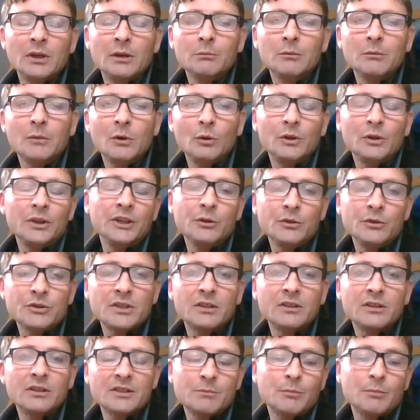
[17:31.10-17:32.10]
only use
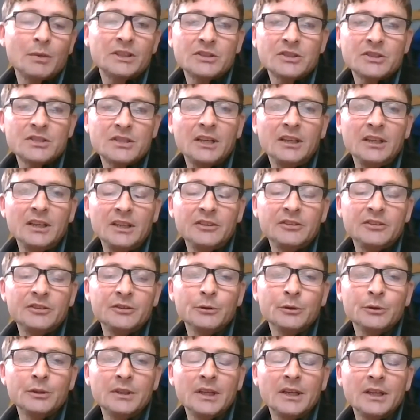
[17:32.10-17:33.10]
it as much as they need
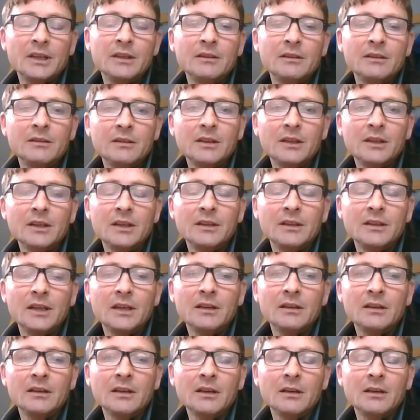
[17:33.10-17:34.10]
to, and
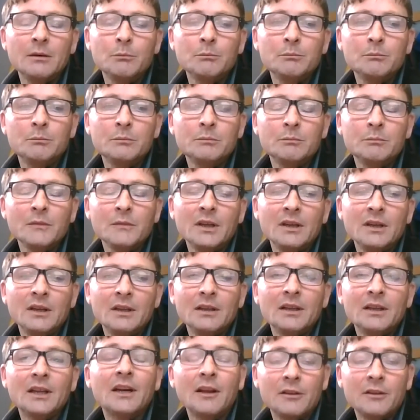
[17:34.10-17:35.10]
then
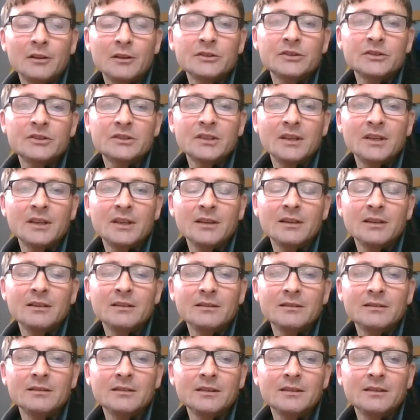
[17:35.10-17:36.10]
let others
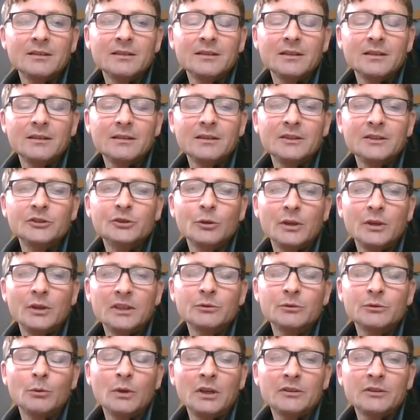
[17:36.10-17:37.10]
enjoy it
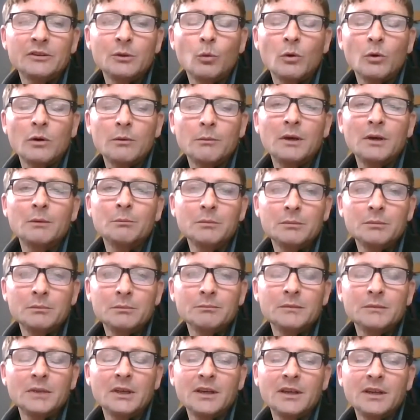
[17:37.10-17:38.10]
as well to warm up
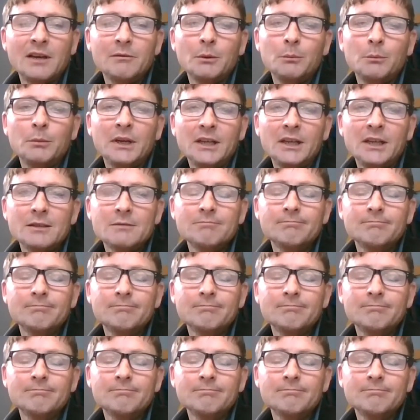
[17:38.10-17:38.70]
and have a bite.